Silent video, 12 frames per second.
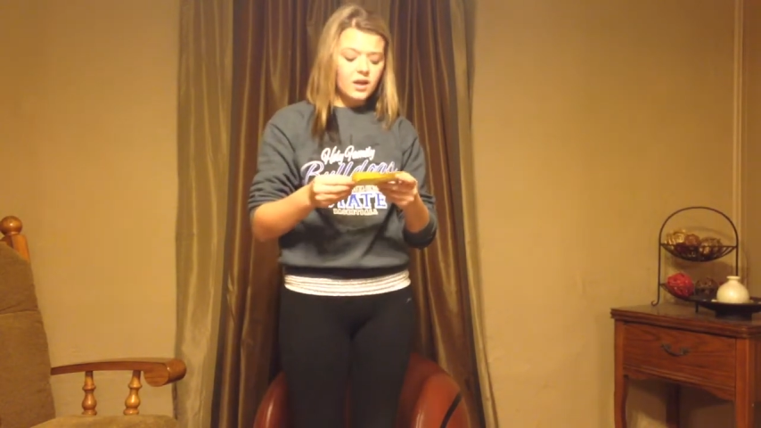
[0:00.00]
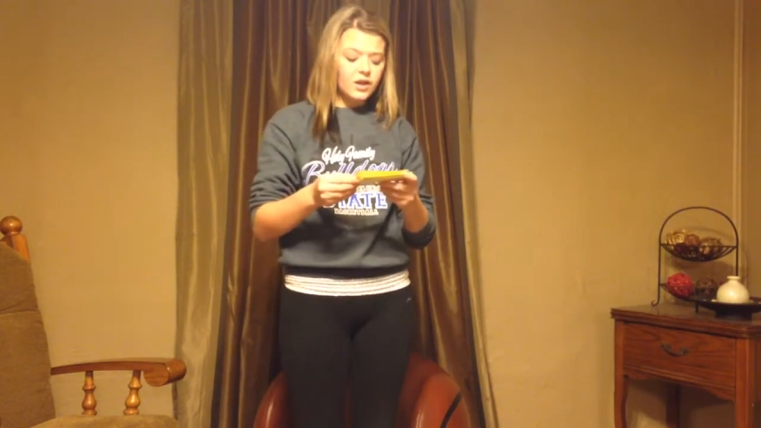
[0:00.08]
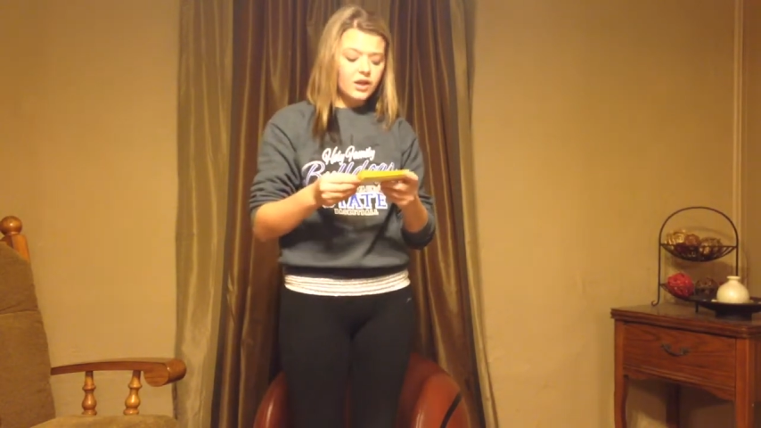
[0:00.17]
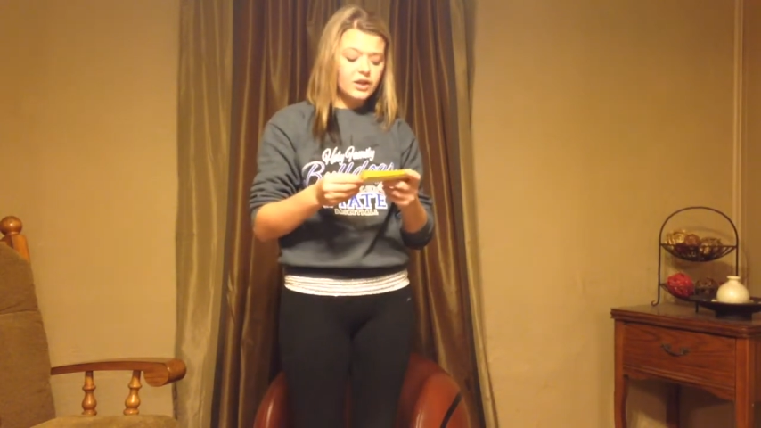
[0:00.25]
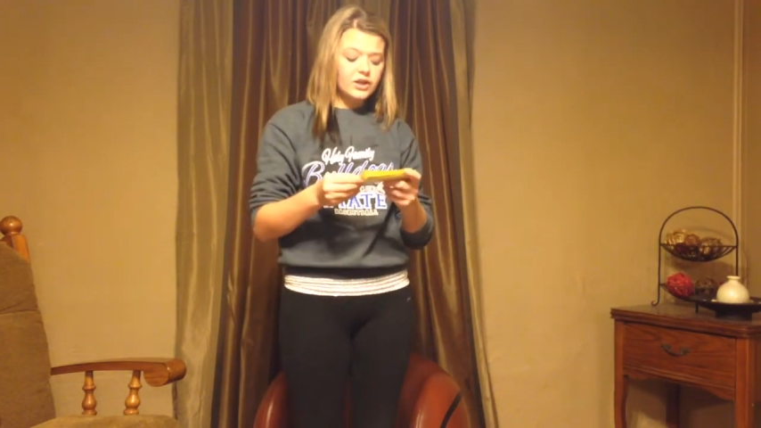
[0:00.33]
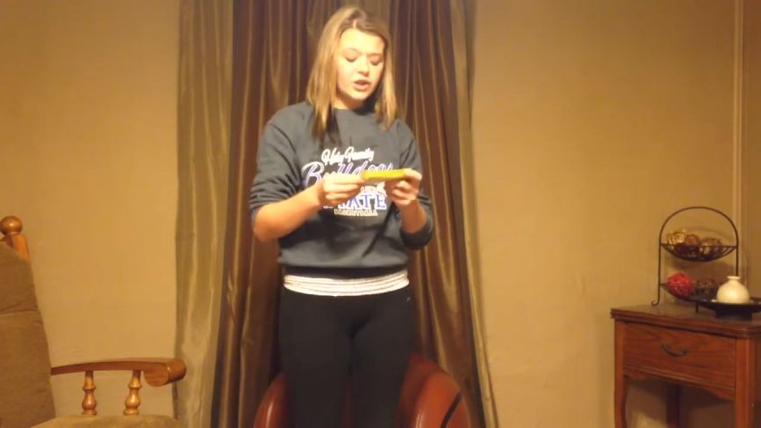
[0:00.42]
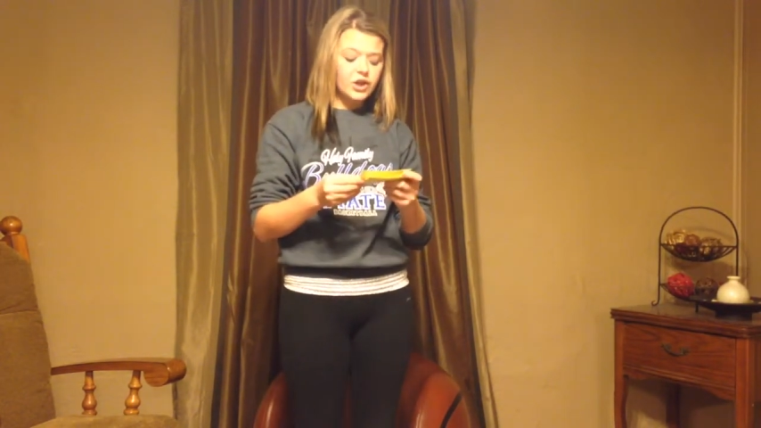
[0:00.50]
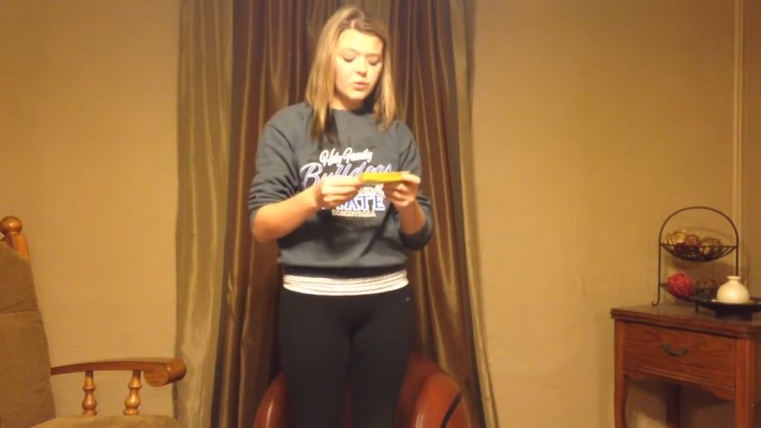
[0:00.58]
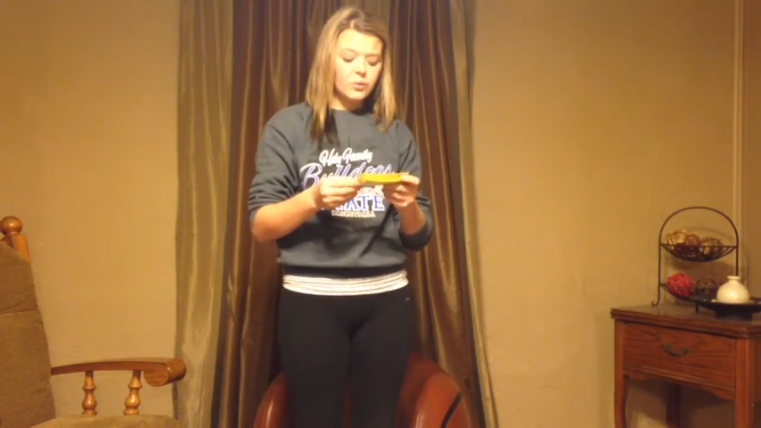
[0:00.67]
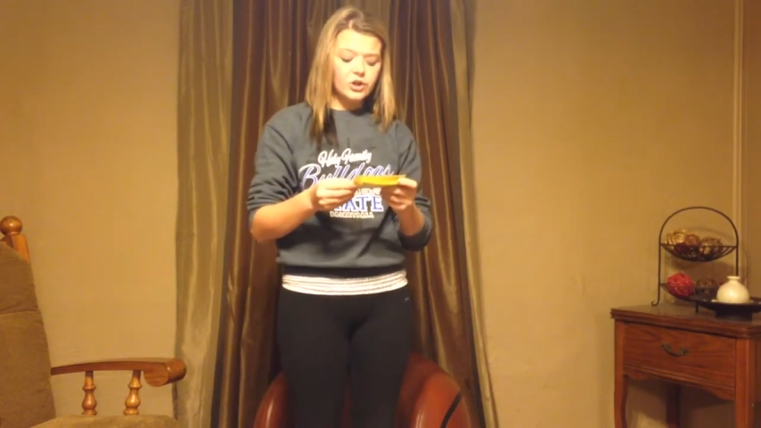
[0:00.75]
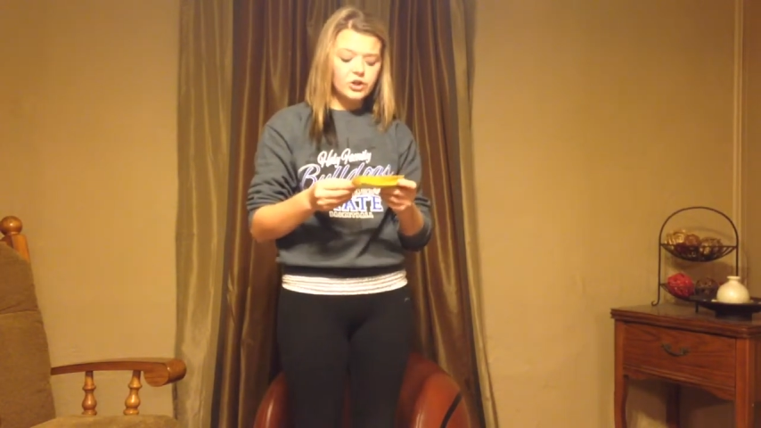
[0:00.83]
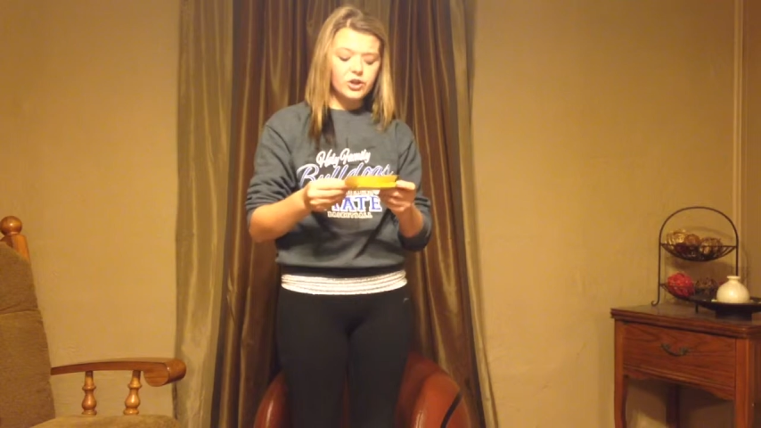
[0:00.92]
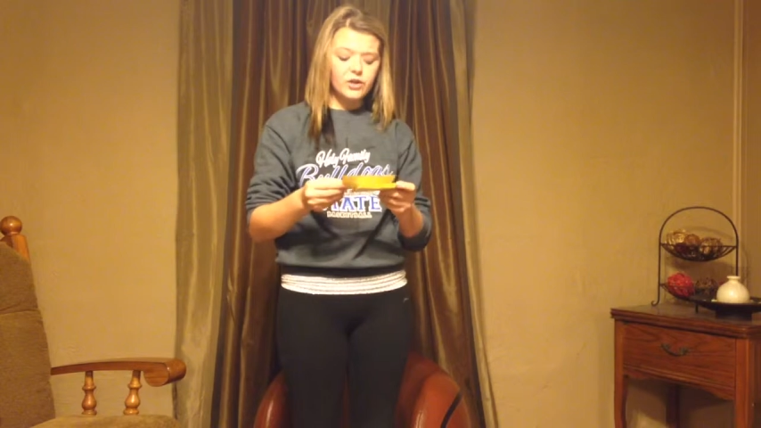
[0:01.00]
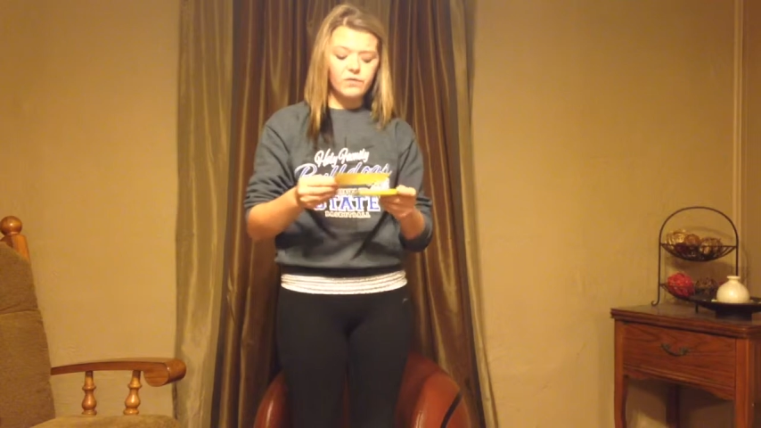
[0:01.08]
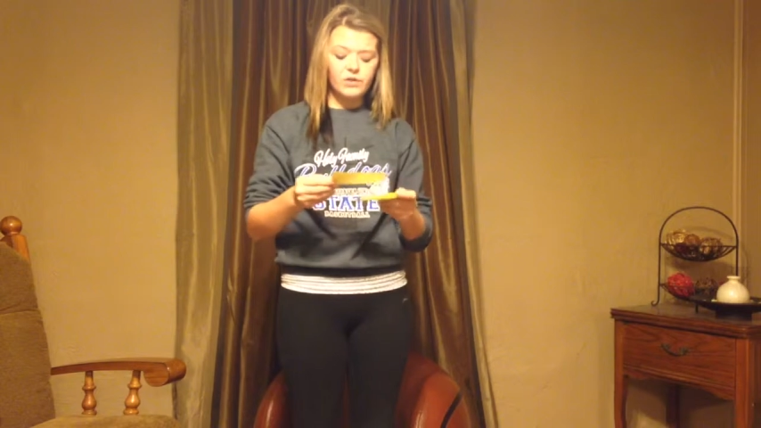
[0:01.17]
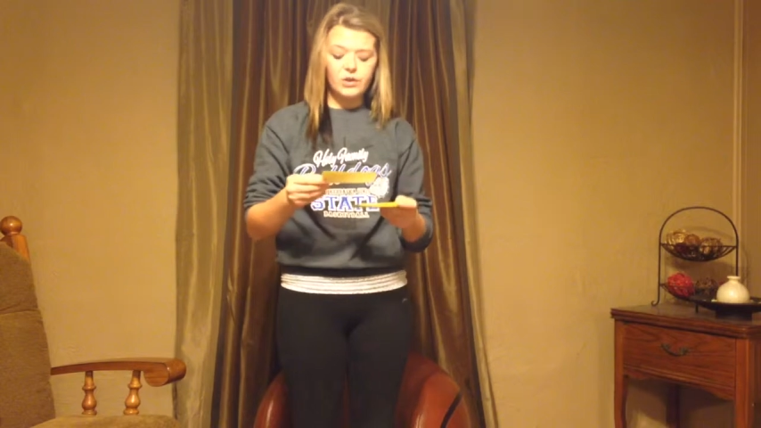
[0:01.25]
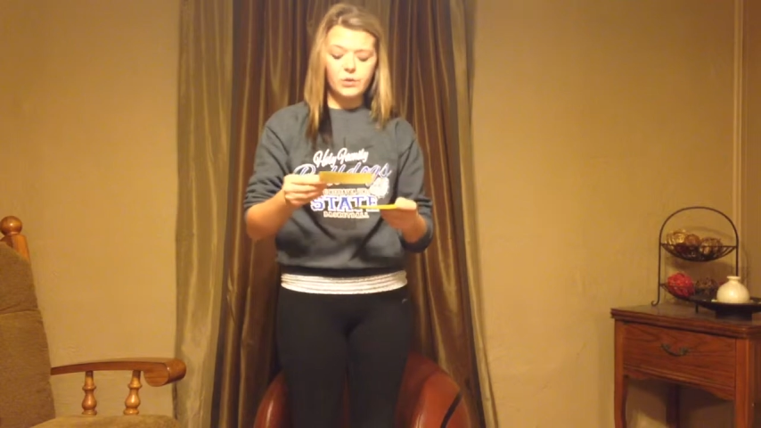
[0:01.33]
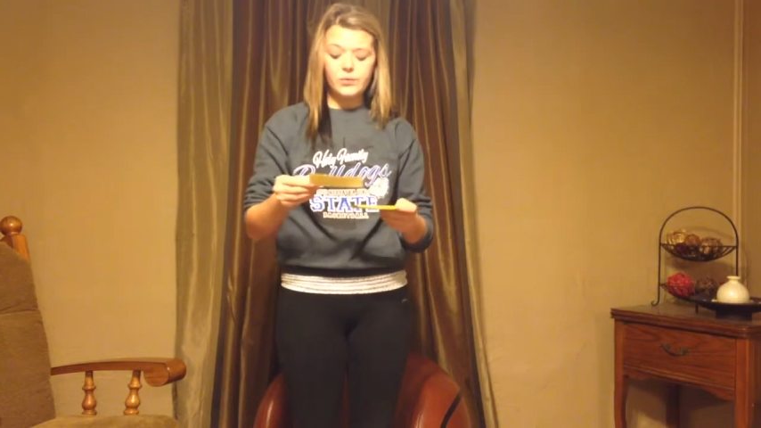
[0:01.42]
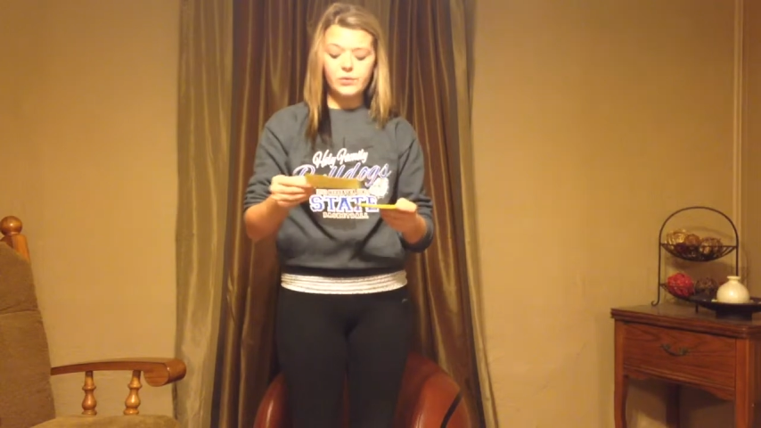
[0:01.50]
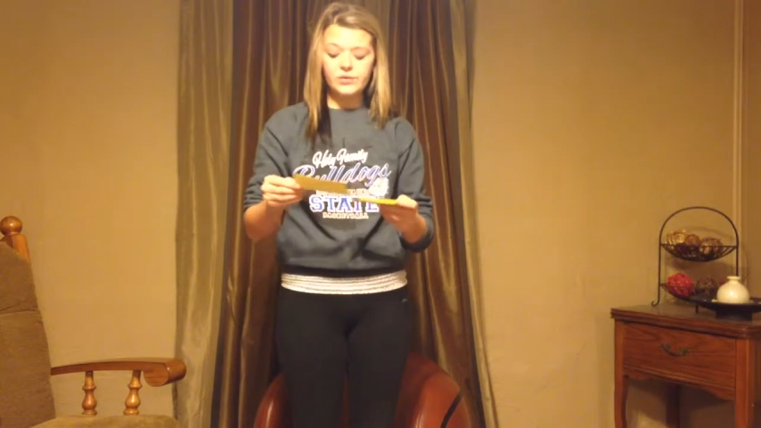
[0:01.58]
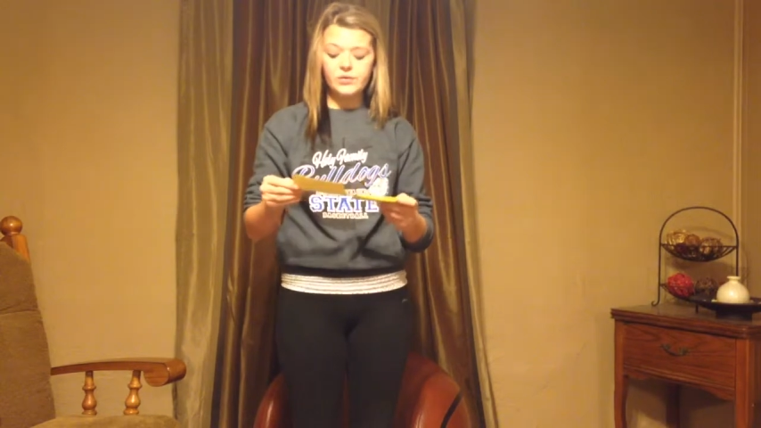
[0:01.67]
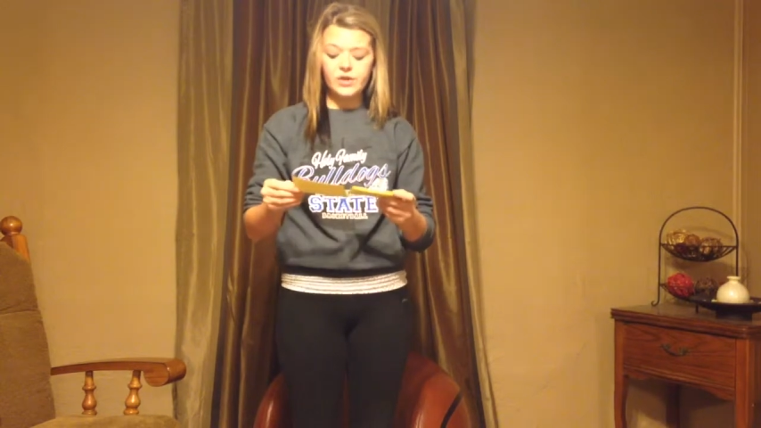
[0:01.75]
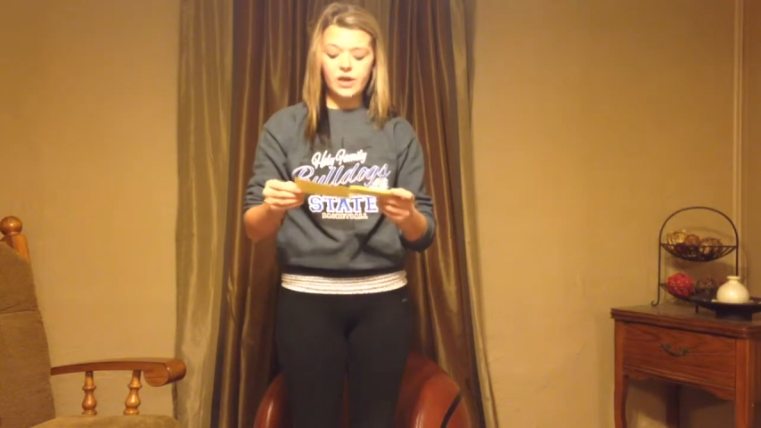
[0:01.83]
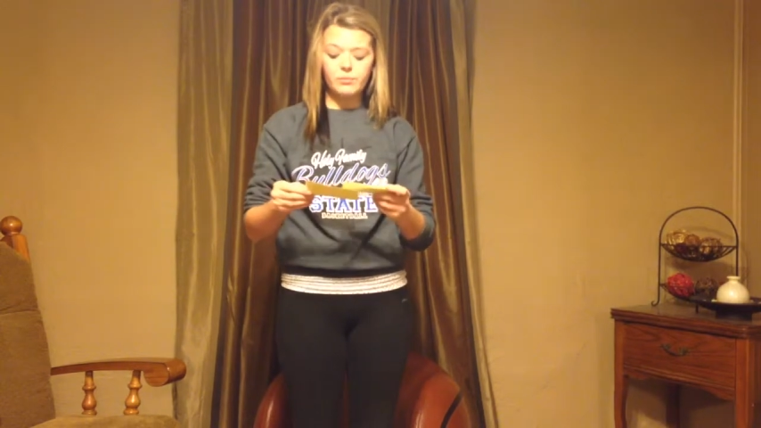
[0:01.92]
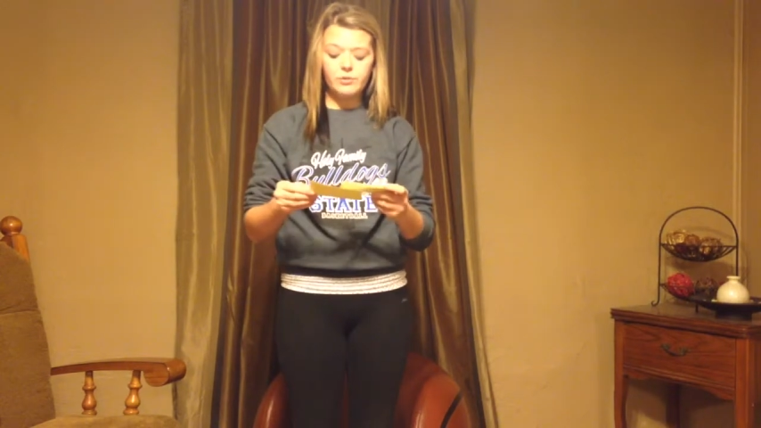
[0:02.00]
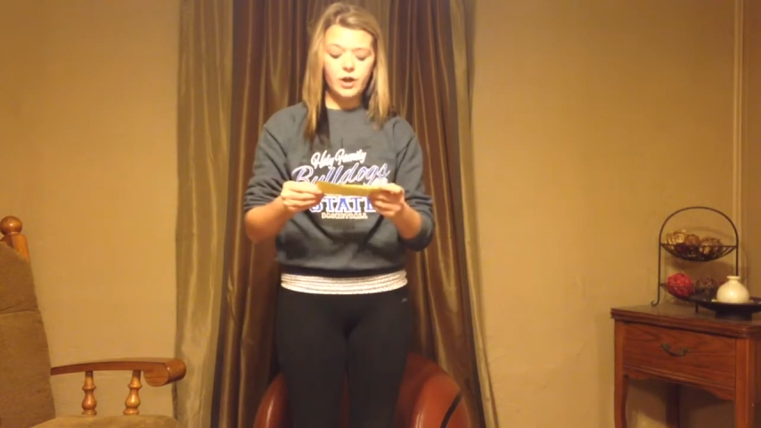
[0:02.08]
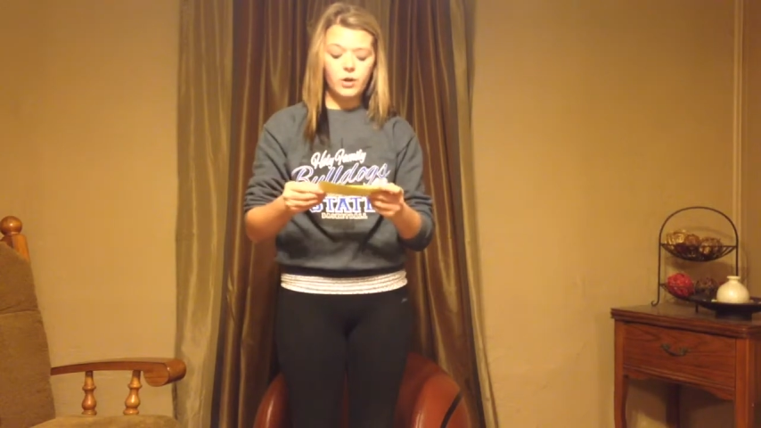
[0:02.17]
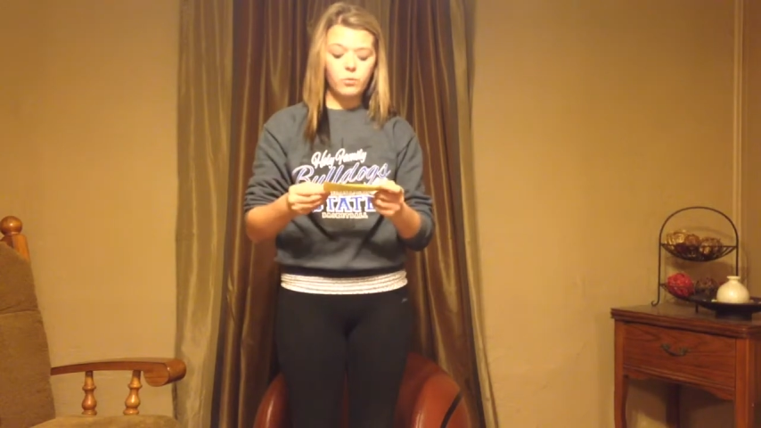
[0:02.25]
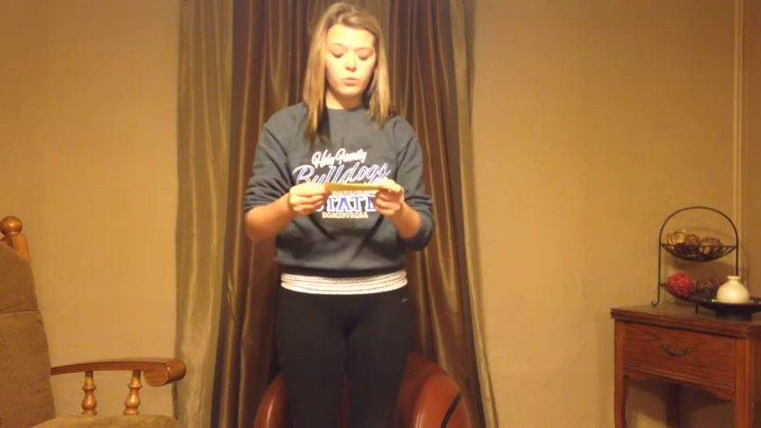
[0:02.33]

The continuation of the use of Snapchat